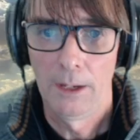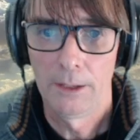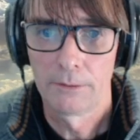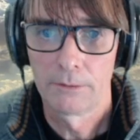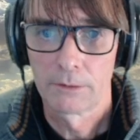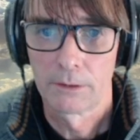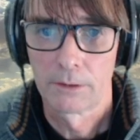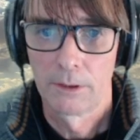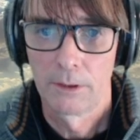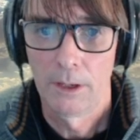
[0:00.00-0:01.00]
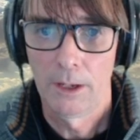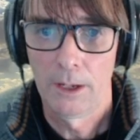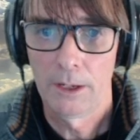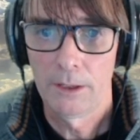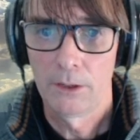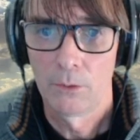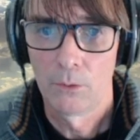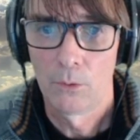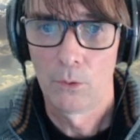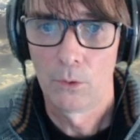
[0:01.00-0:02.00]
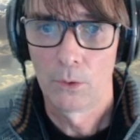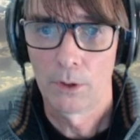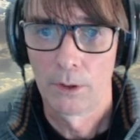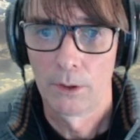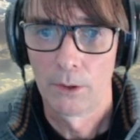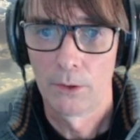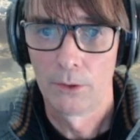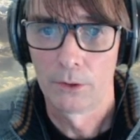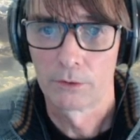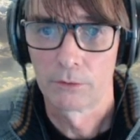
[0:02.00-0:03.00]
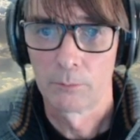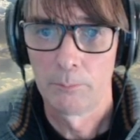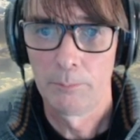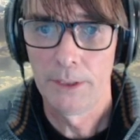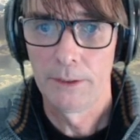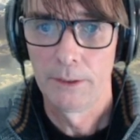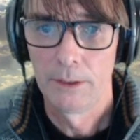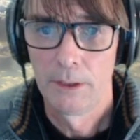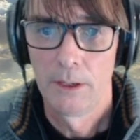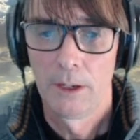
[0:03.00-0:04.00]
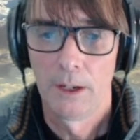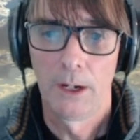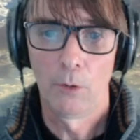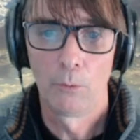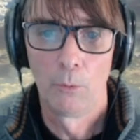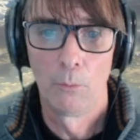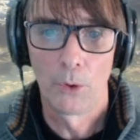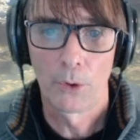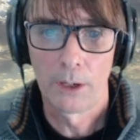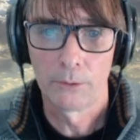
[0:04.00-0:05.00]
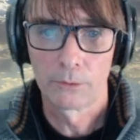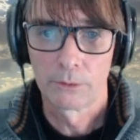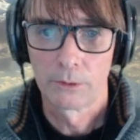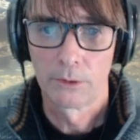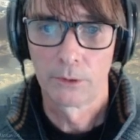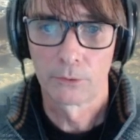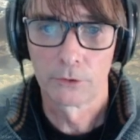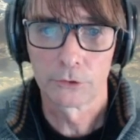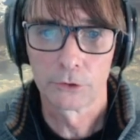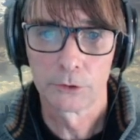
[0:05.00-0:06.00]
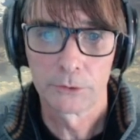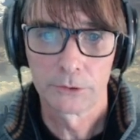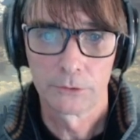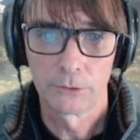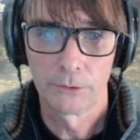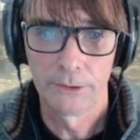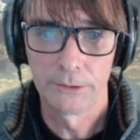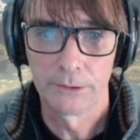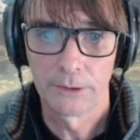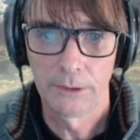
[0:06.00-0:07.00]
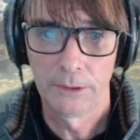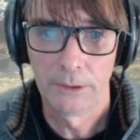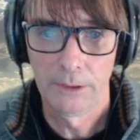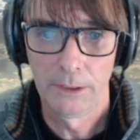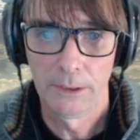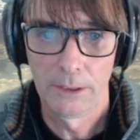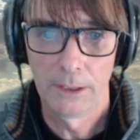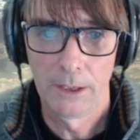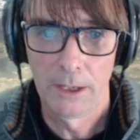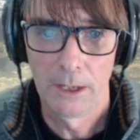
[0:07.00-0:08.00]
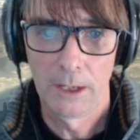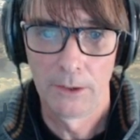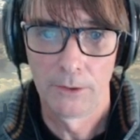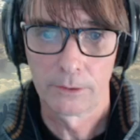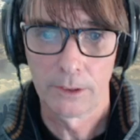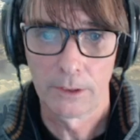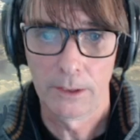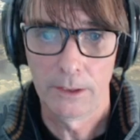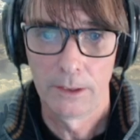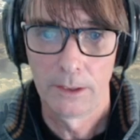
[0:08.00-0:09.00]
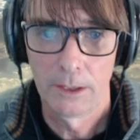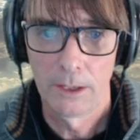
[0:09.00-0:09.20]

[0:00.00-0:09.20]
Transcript: and A or not B. And now I will work out the cross terms. So this is not A